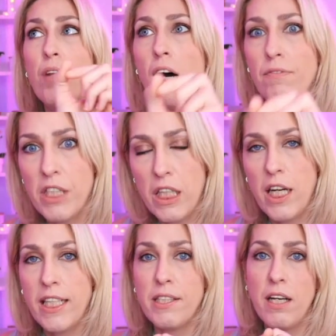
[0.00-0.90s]
after
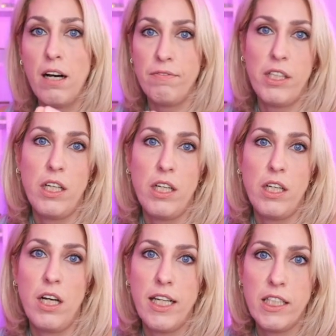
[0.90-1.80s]
night after
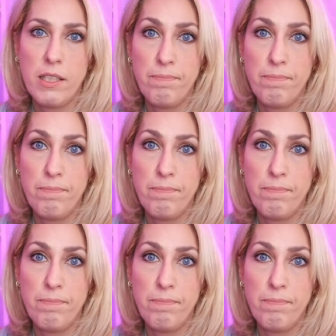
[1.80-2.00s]
night.